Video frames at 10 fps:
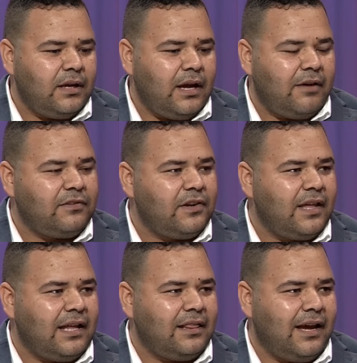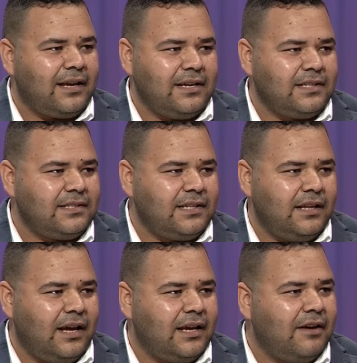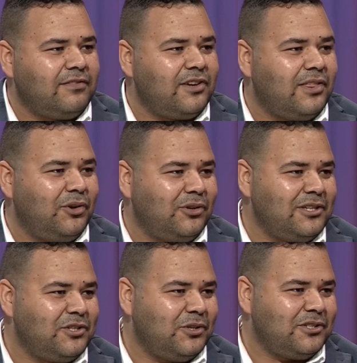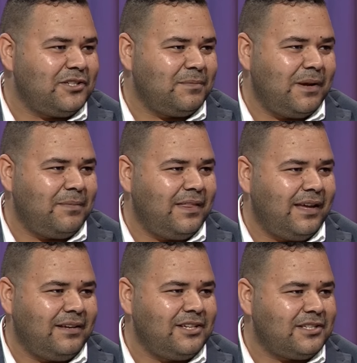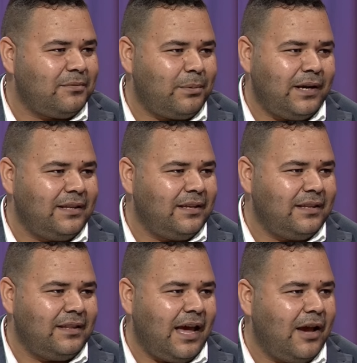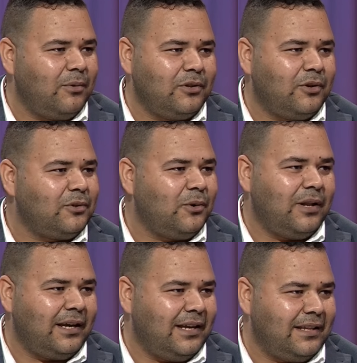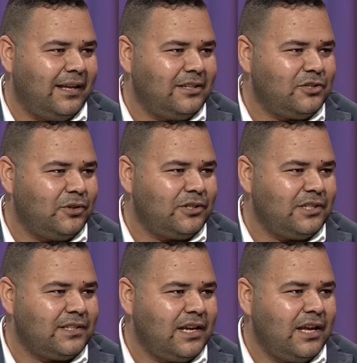After that, like I just say, like after thirty churches, maybe they just prayed, and I will not call again any churches.